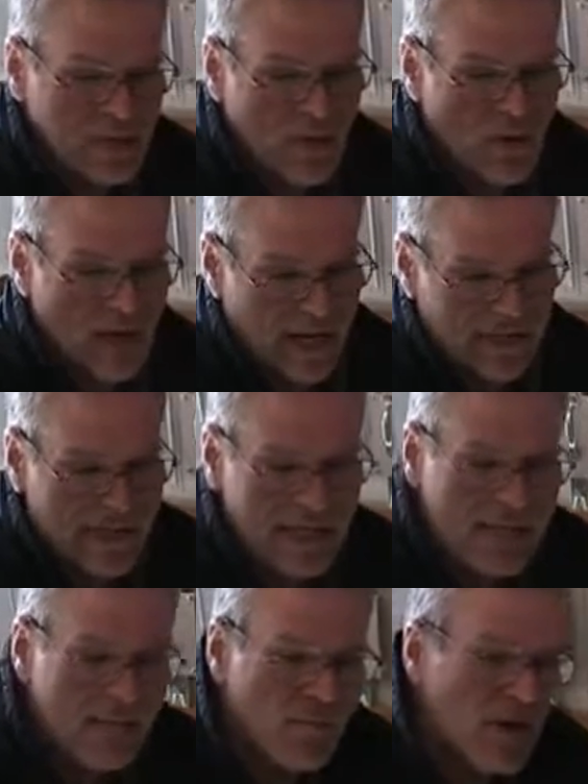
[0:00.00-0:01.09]
cord, as I
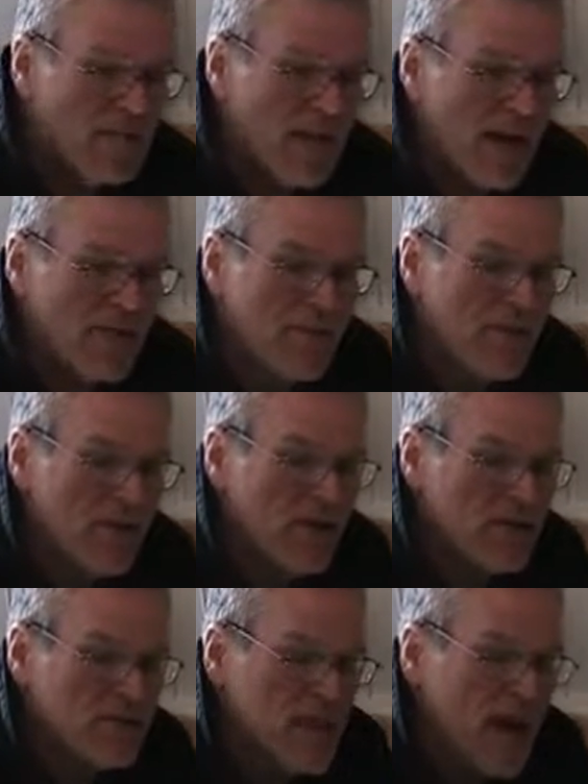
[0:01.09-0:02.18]
did in one of my other
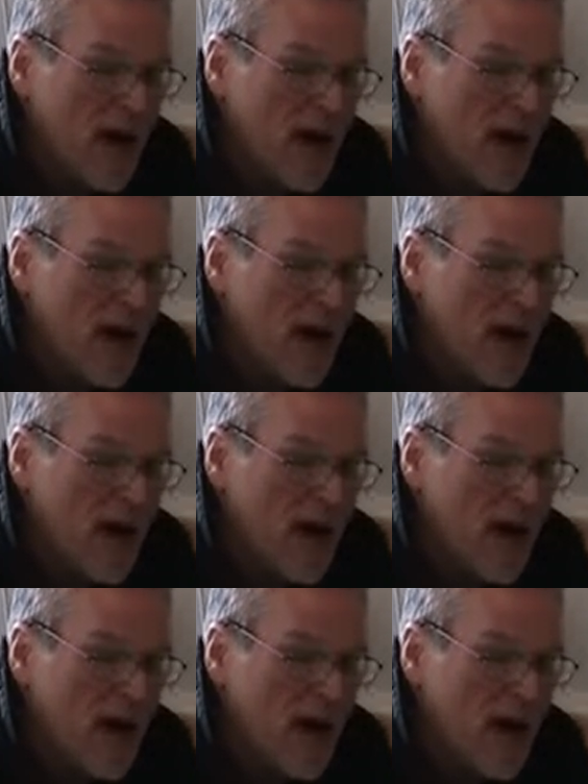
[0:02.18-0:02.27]
videos,